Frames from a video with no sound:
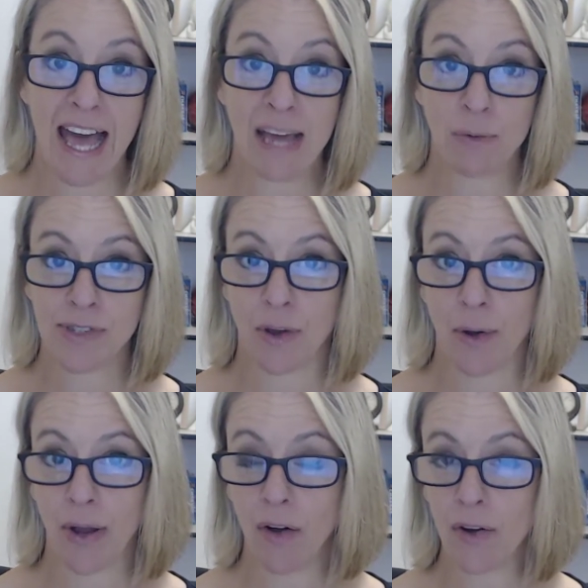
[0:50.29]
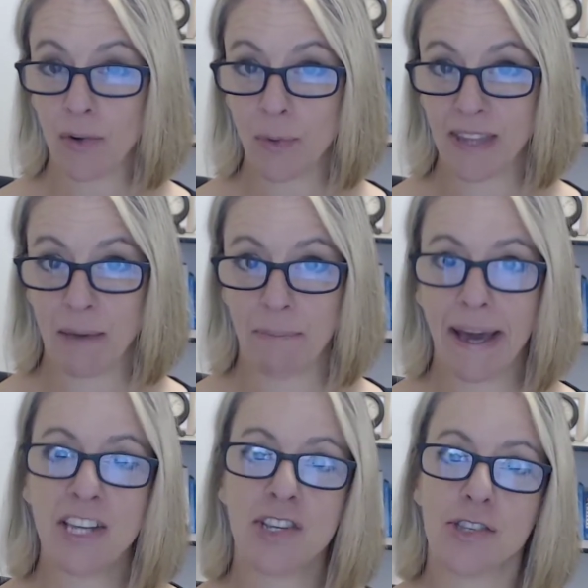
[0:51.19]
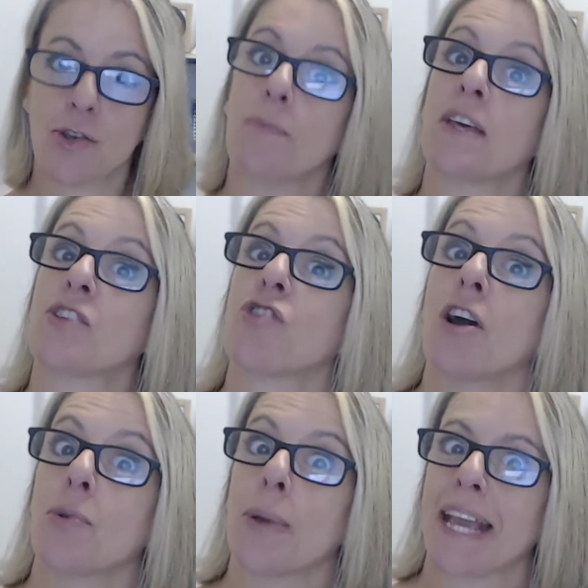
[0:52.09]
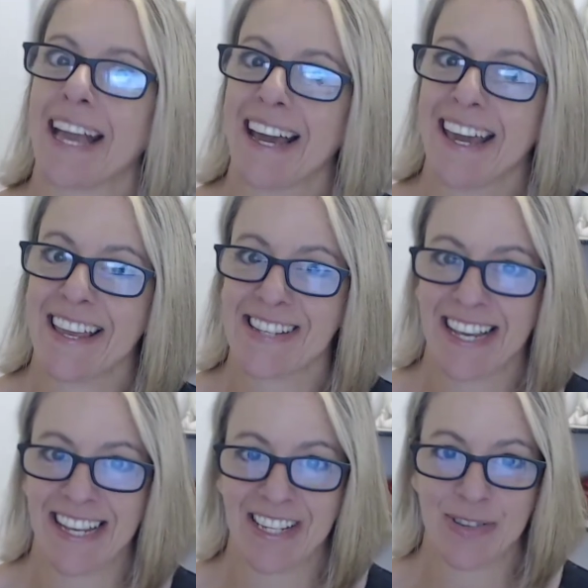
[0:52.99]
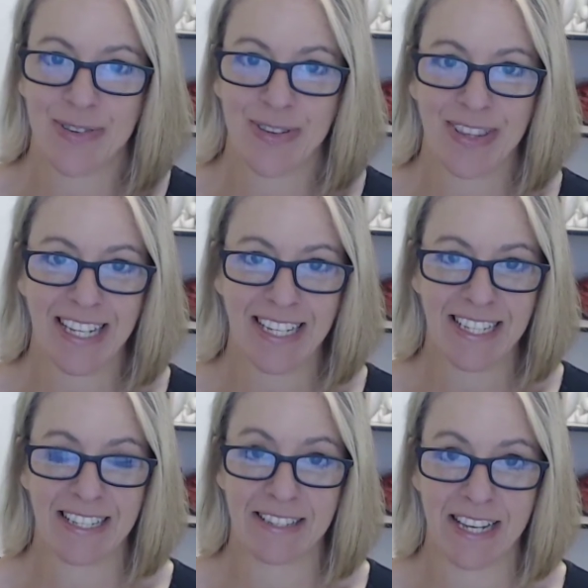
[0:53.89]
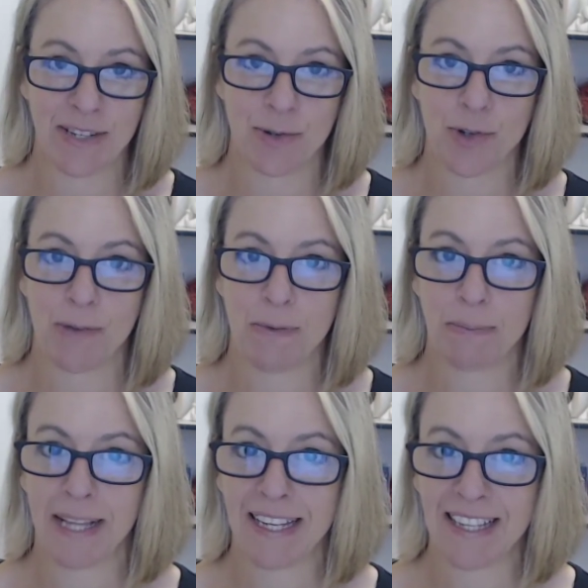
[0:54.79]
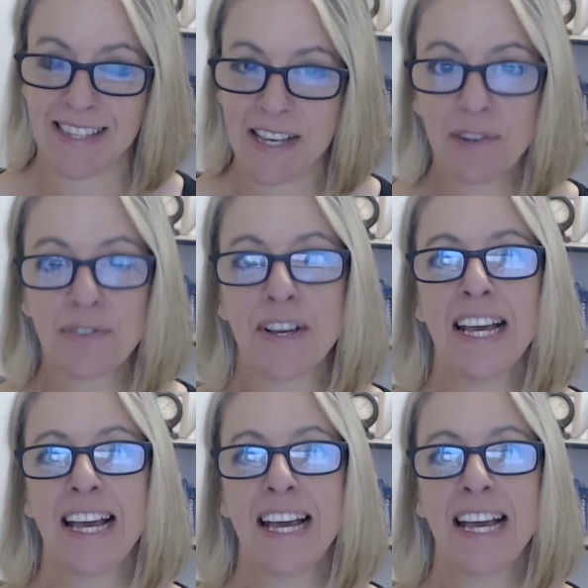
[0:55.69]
and what's going on with their patients whom they're trying to engage into the dental treatment plan itself,